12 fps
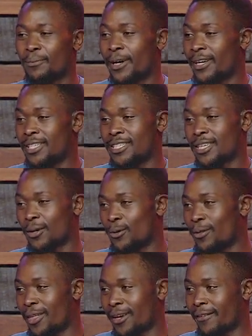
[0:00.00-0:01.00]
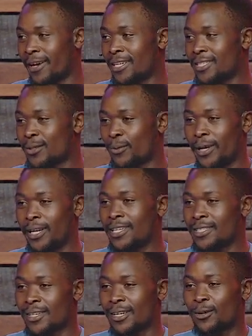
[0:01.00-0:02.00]
Marriage is a good thing, right?
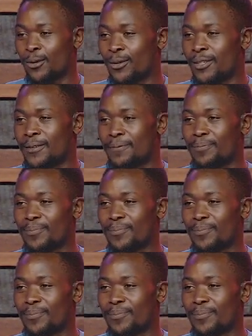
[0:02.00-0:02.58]
Weddings are good.